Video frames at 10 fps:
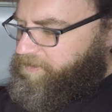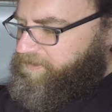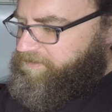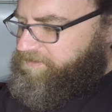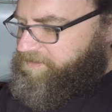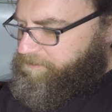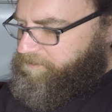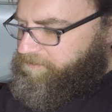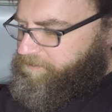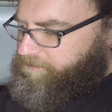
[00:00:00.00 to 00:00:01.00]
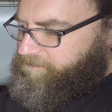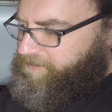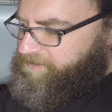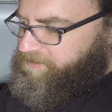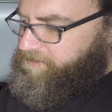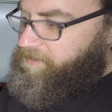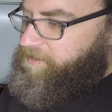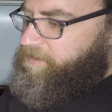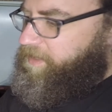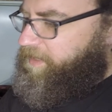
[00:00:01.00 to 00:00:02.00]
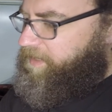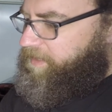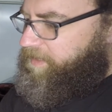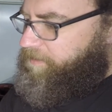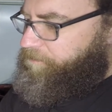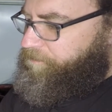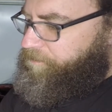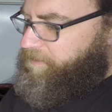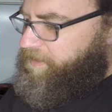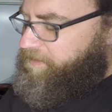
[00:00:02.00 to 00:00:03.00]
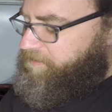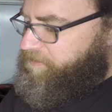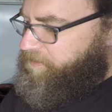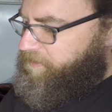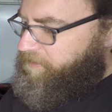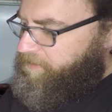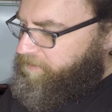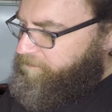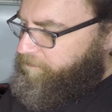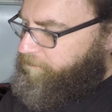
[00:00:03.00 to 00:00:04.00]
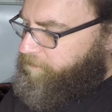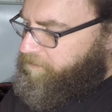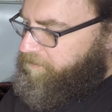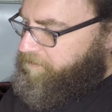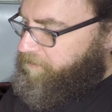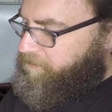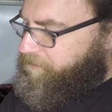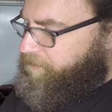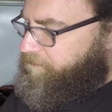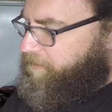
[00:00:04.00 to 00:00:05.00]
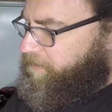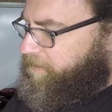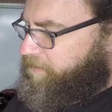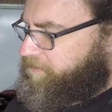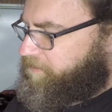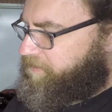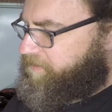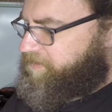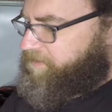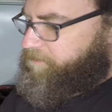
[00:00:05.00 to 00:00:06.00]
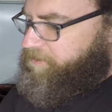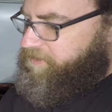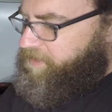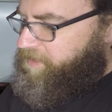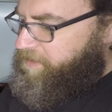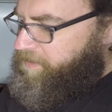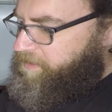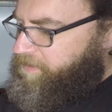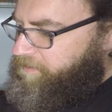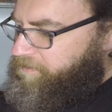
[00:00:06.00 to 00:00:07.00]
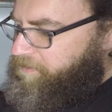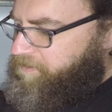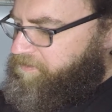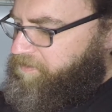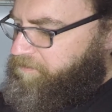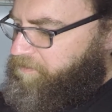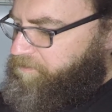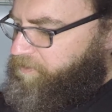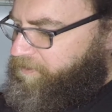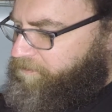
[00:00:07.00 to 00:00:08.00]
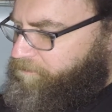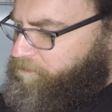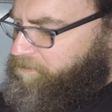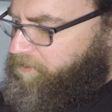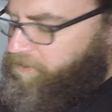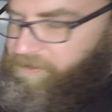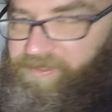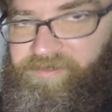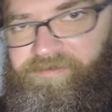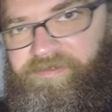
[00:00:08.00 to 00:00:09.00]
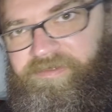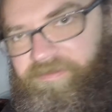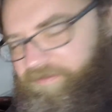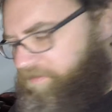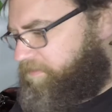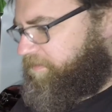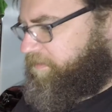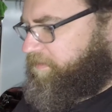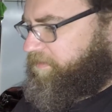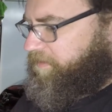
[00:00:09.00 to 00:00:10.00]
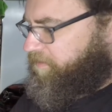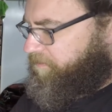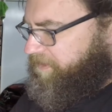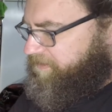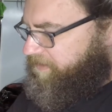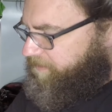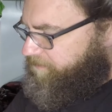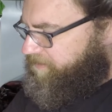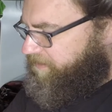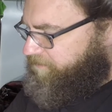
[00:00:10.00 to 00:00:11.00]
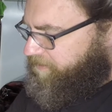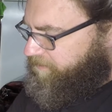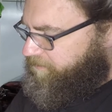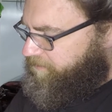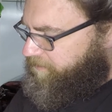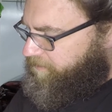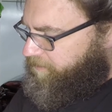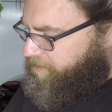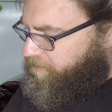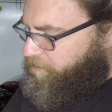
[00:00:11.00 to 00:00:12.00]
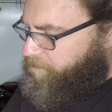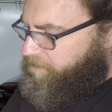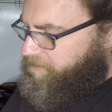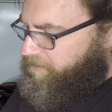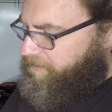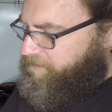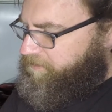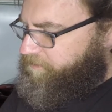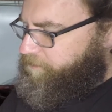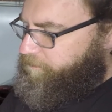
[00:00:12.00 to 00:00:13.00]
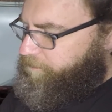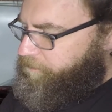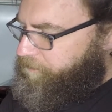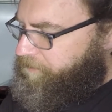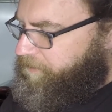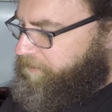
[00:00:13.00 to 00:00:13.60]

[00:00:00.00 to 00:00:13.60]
in a similar sort of fashion, but if the fuse goes over a certain temperature, the internal component will blow and it'll be the same as having an open electrical fuse.